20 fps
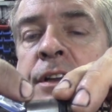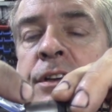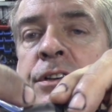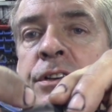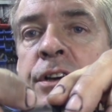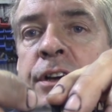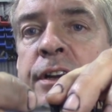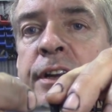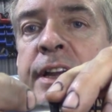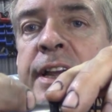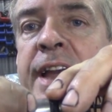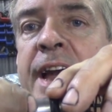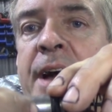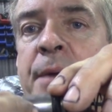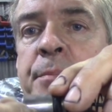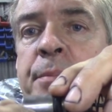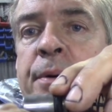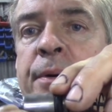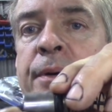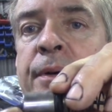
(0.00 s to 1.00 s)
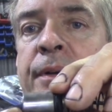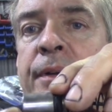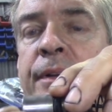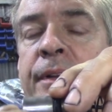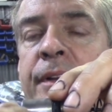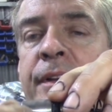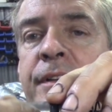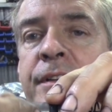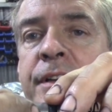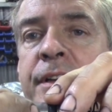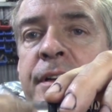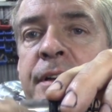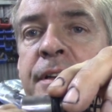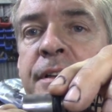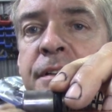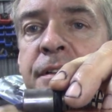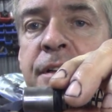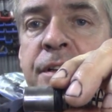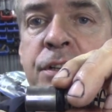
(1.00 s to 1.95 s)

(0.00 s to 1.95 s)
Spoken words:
turn a gap, turn a